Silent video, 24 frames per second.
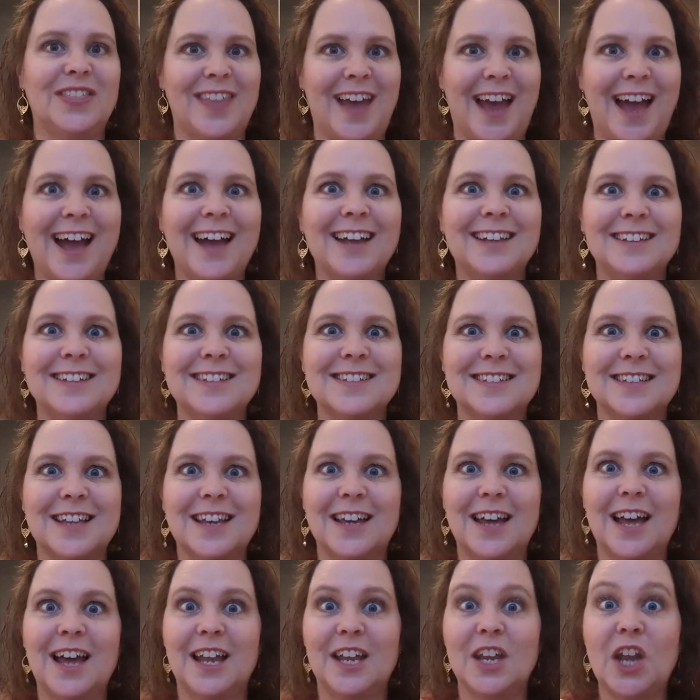That is
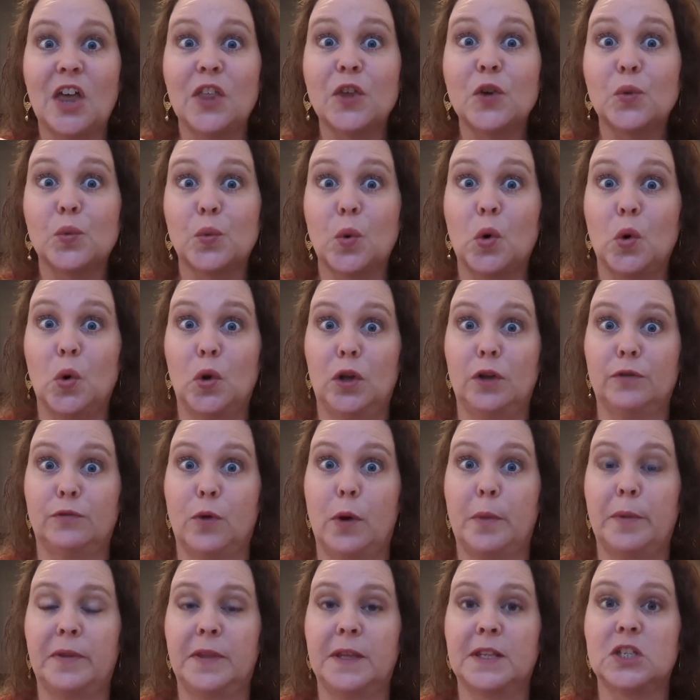another role of
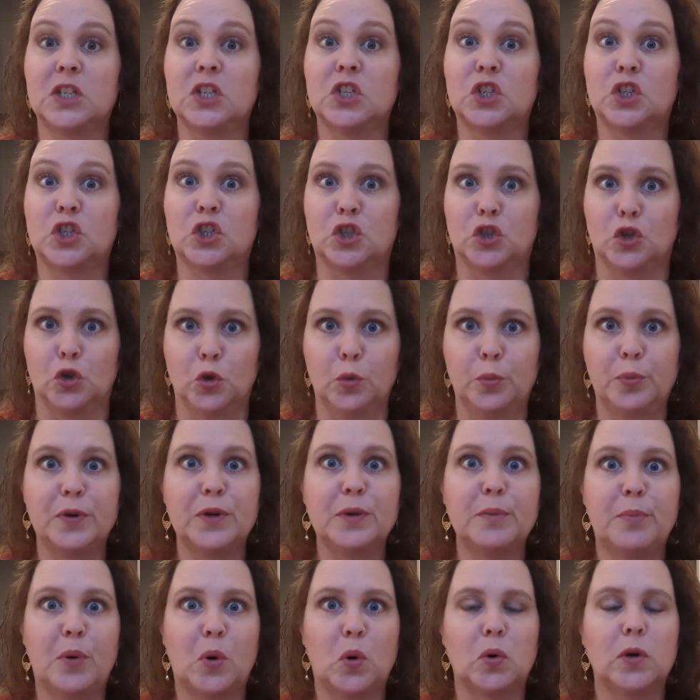woman. That's a super
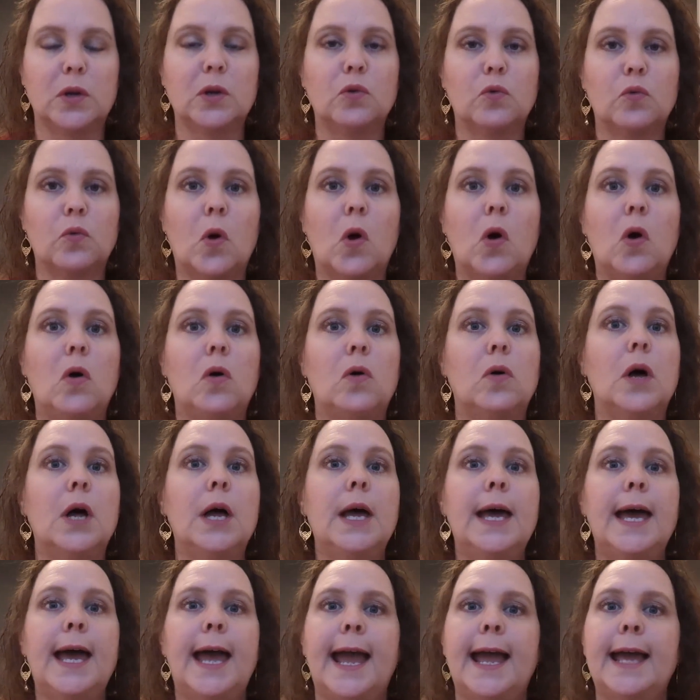important role,
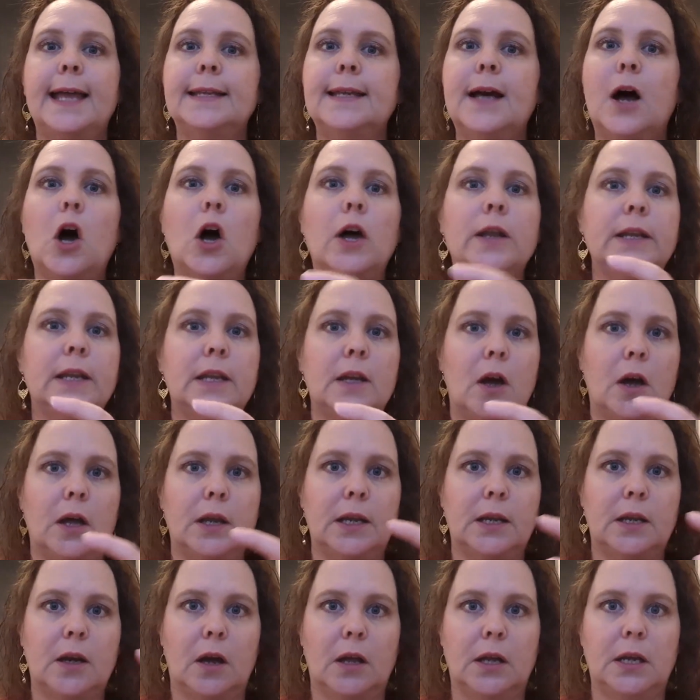and on and on
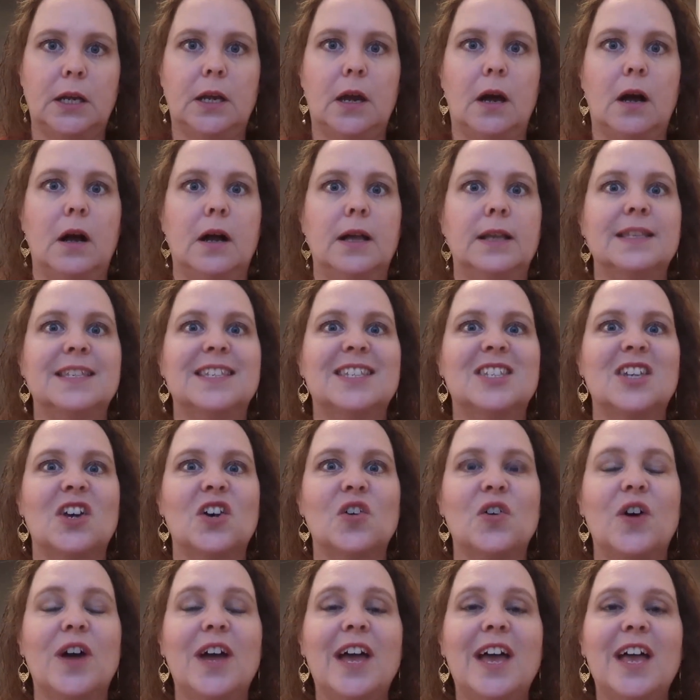and on and on.
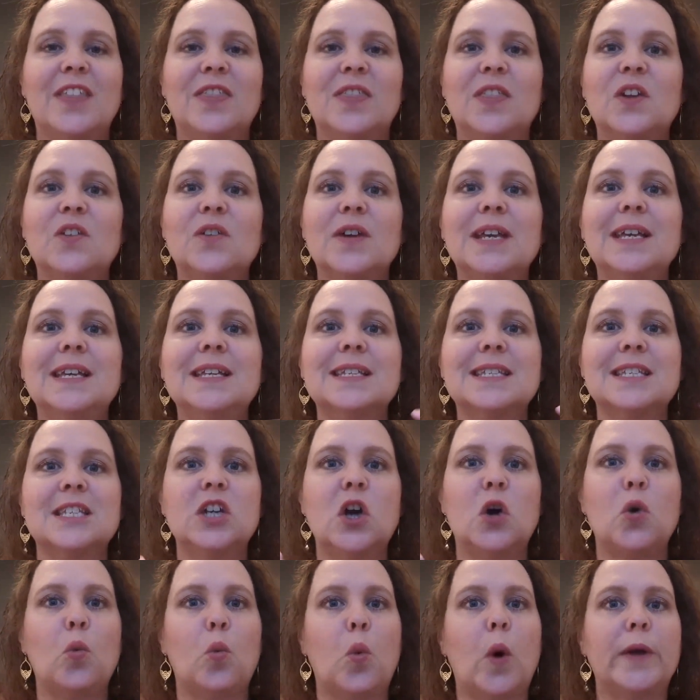So there is
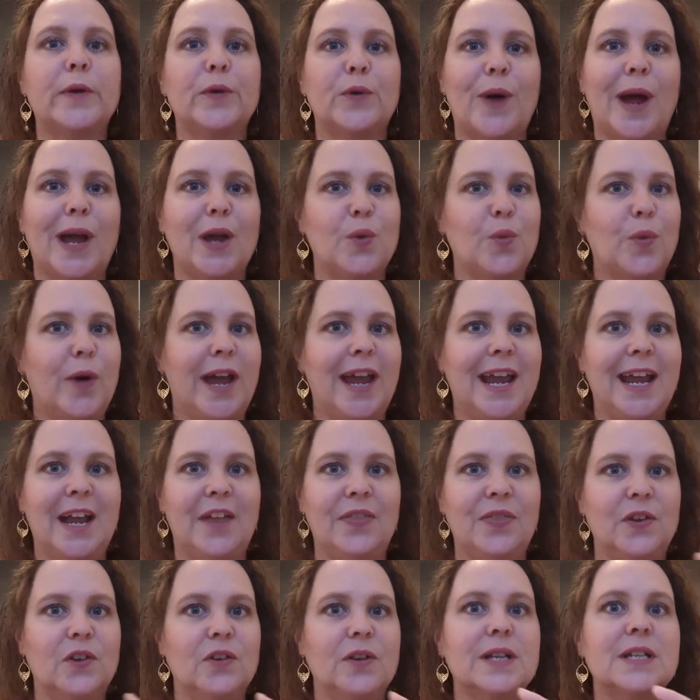no one right way,
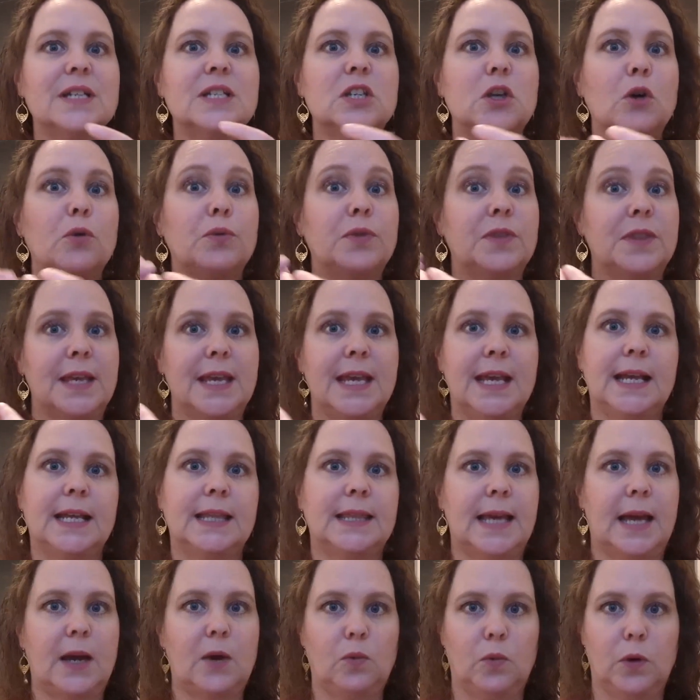and there is no thing
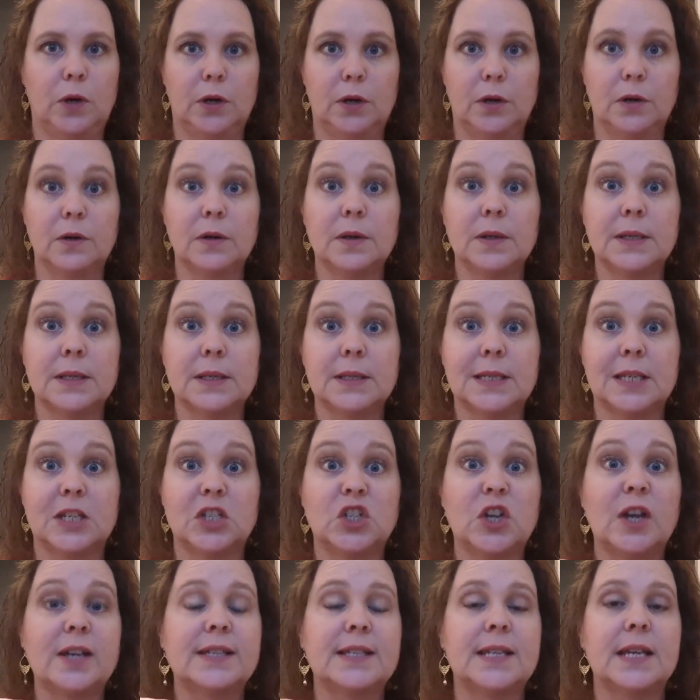that we're
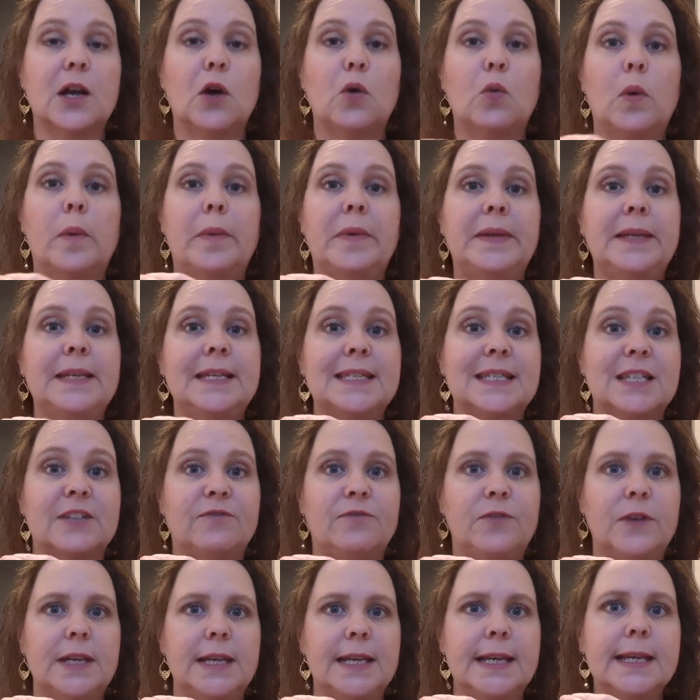suggesting a woman needs to
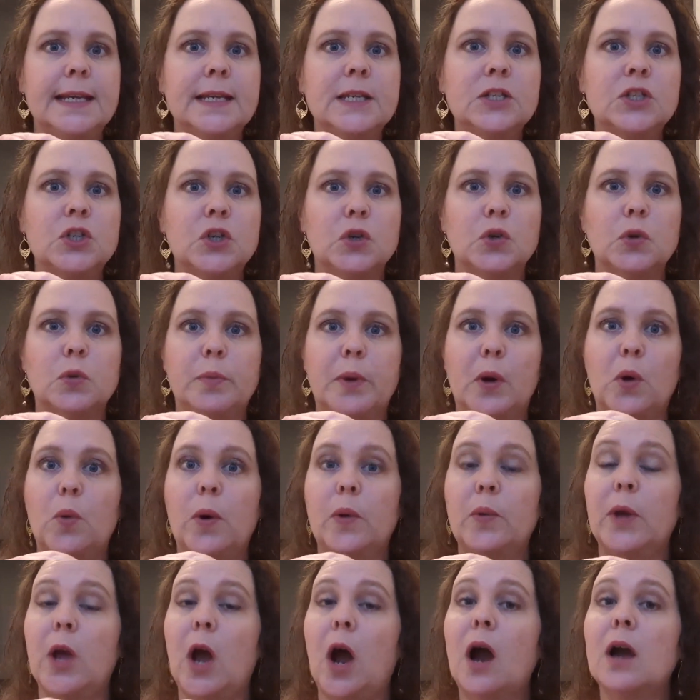fit into. But
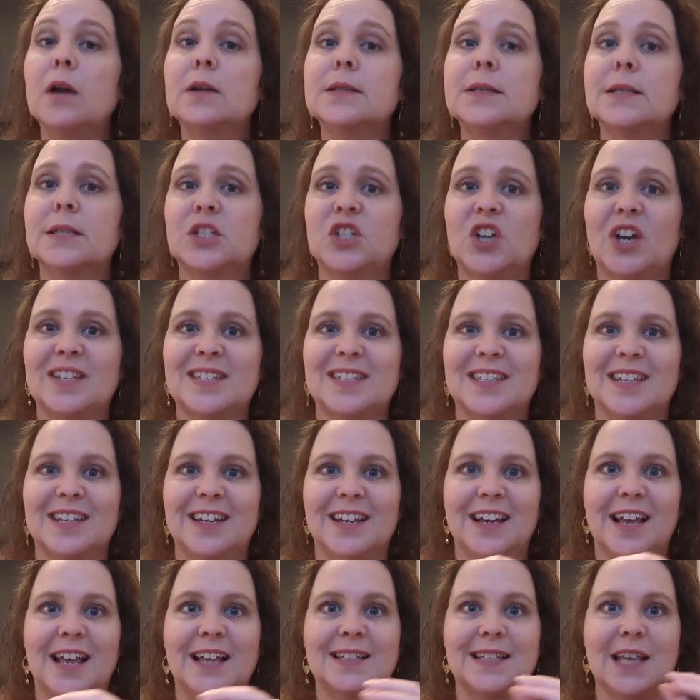what we are
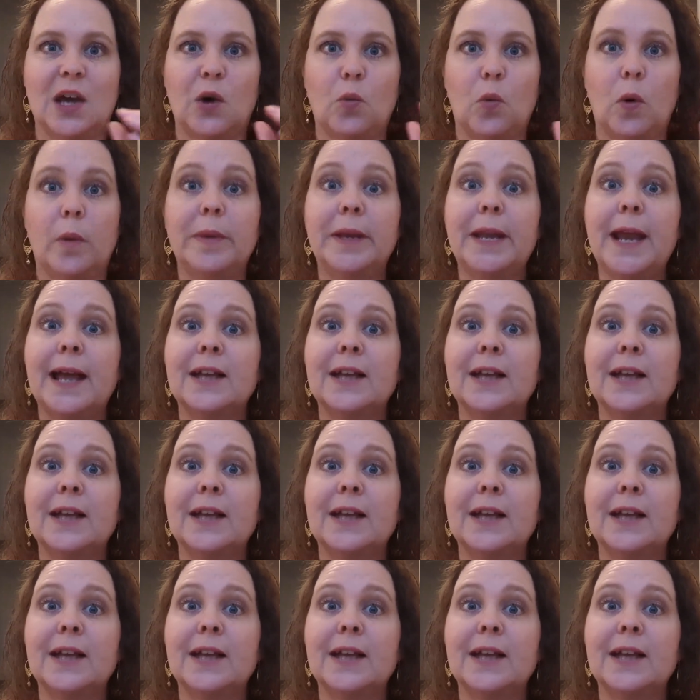suggesting is that woman